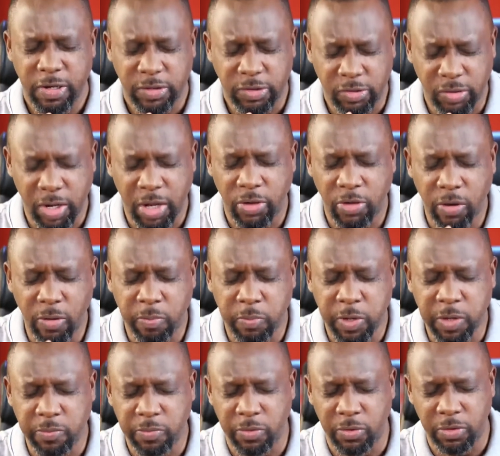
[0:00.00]
so that your
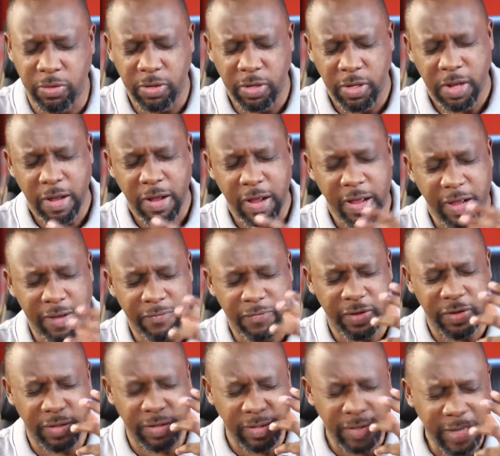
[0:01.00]
people have
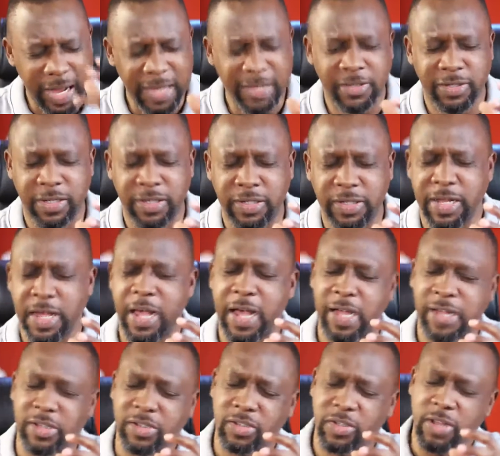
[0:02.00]
the nicest
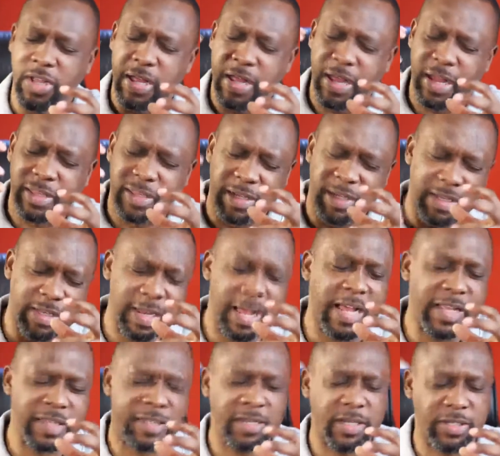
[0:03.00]
cars and the
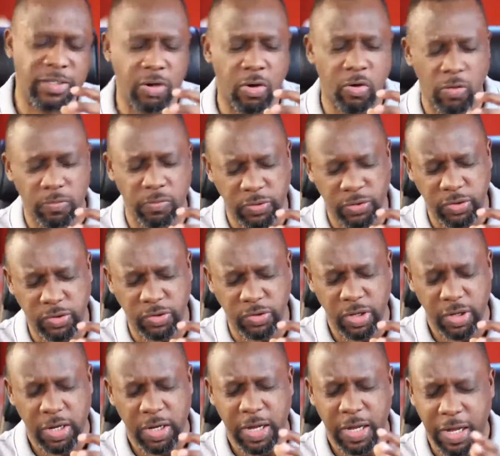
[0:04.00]
nicest
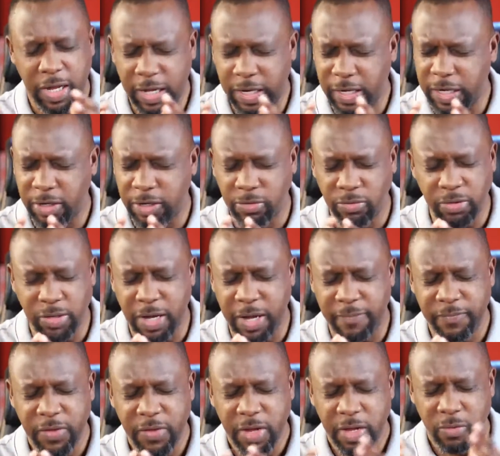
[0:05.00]
homes. Hallelujah.
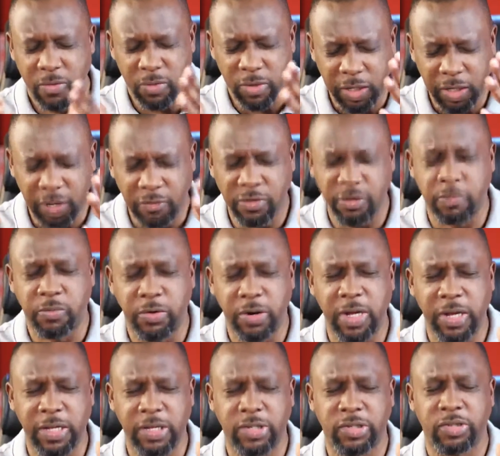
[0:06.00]
We give you
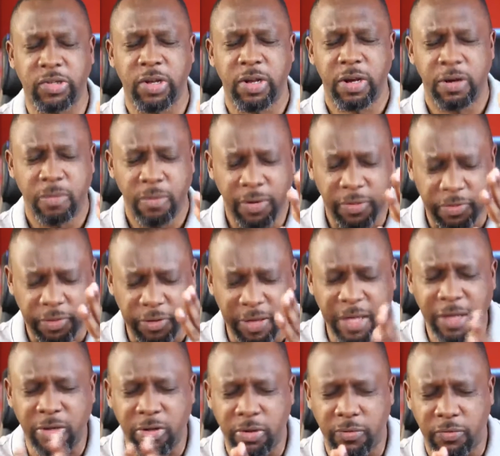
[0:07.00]
praise. We
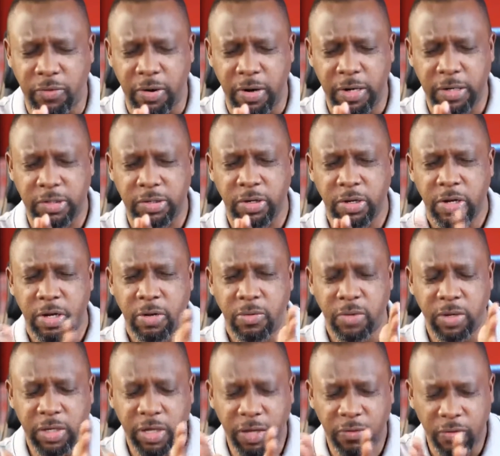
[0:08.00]
thank you for it.
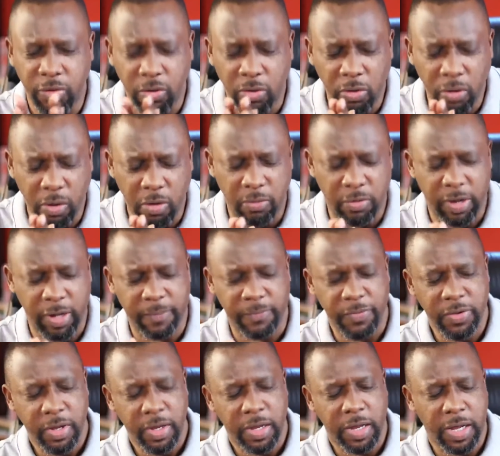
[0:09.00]
We give you glory.
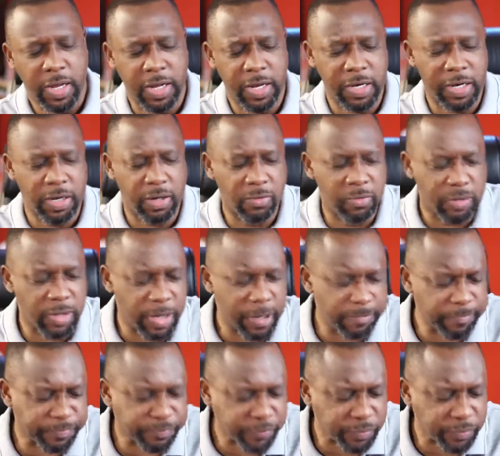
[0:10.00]
Hallelujah.